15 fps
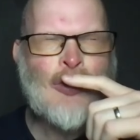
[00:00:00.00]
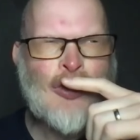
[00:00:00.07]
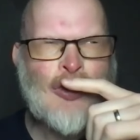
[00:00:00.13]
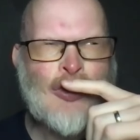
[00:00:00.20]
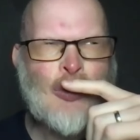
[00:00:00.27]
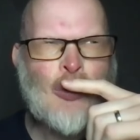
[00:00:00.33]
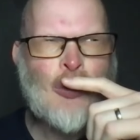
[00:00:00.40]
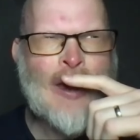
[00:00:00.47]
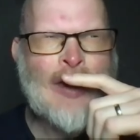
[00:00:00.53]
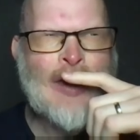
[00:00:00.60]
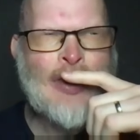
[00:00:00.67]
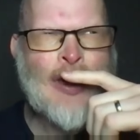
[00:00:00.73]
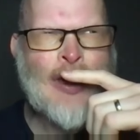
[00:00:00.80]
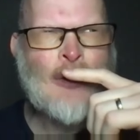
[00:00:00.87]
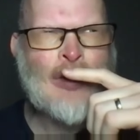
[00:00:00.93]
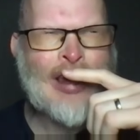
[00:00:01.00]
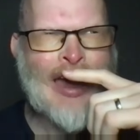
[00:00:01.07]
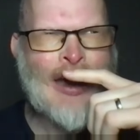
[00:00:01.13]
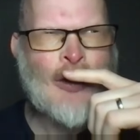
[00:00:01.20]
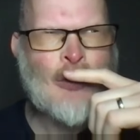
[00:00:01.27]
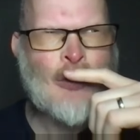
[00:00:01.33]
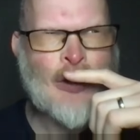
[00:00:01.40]
there's a weird thing with
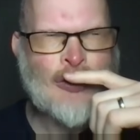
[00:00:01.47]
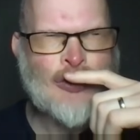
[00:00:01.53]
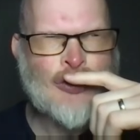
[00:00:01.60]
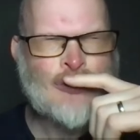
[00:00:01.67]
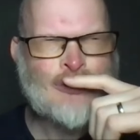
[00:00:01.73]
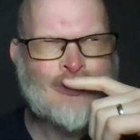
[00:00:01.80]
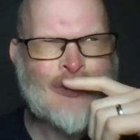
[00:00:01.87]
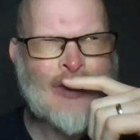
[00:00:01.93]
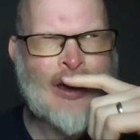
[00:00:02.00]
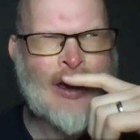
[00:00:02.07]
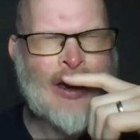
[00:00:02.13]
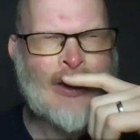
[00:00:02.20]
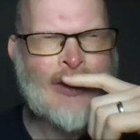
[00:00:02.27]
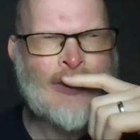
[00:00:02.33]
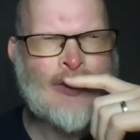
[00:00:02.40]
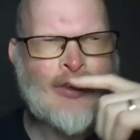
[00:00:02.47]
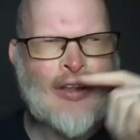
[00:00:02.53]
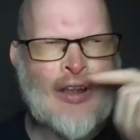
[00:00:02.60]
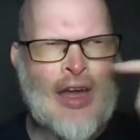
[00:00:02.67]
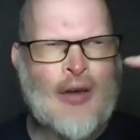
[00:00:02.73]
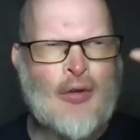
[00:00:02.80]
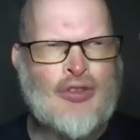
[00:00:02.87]
language and
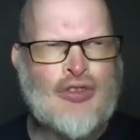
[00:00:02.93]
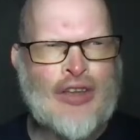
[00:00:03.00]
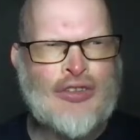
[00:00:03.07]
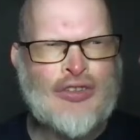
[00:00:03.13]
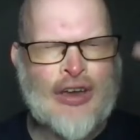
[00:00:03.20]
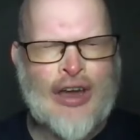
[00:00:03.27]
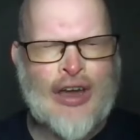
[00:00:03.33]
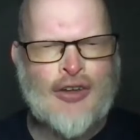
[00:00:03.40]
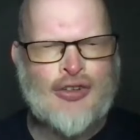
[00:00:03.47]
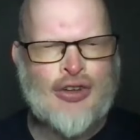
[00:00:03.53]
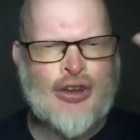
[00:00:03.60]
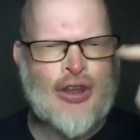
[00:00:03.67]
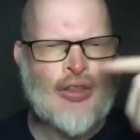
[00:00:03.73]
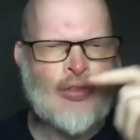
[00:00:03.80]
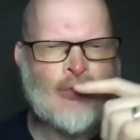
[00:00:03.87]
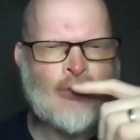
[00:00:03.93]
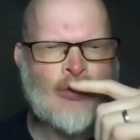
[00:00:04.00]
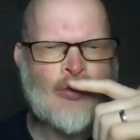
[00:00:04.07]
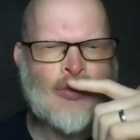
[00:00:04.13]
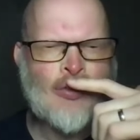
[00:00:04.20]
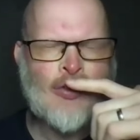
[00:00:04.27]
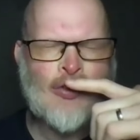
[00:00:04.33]
language and education and
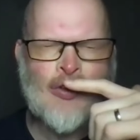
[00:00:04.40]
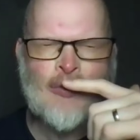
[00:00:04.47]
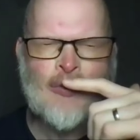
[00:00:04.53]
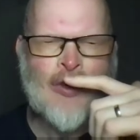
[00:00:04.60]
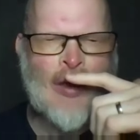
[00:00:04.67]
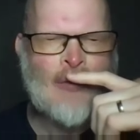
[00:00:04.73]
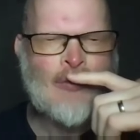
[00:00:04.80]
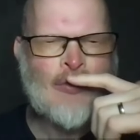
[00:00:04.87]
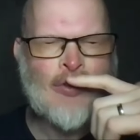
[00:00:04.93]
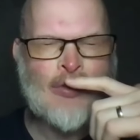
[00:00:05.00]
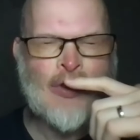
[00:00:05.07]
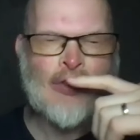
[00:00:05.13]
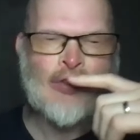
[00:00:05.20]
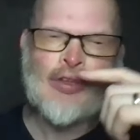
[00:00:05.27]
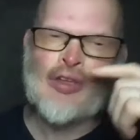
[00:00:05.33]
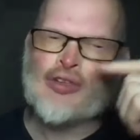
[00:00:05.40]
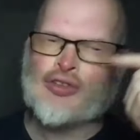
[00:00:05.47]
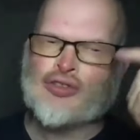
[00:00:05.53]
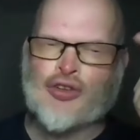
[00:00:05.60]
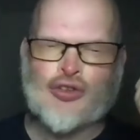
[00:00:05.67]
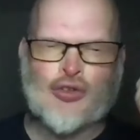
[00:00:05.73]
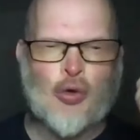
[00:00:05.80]
sometimes it's
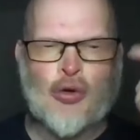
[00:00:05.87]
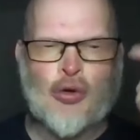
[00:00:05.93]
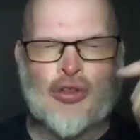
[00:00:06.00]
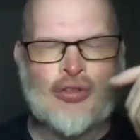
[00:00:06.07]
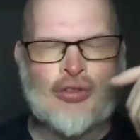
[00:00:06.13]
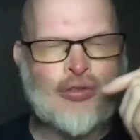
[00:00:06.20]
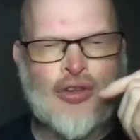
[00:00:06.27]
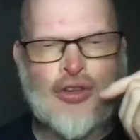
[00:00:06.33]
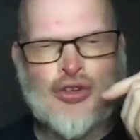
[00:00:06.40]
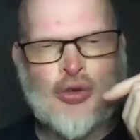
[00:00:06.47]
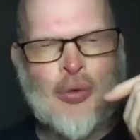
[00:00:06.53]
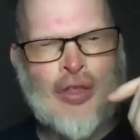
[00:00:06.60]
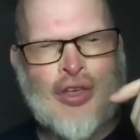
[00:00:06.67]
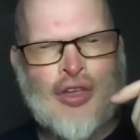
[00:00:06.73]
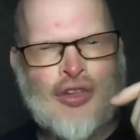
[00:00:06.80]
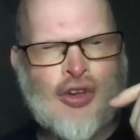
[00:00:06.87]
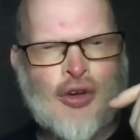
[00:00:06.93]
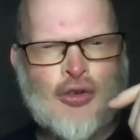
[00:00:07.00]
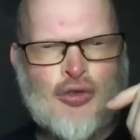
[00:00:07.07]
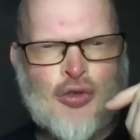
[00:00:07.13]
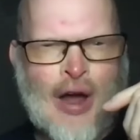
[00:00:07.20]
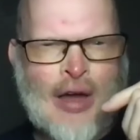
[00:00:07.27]
just taught in such a way that it's so
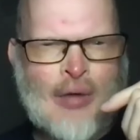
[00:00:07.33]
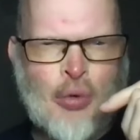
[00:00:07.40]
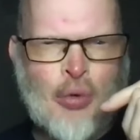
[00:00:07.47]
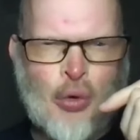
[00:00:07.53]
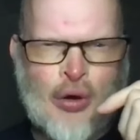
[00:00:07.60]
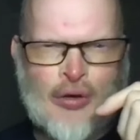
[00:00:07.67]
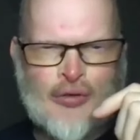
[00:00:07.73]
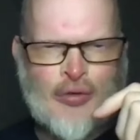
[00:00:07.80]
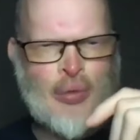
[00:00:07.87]
dry and boring for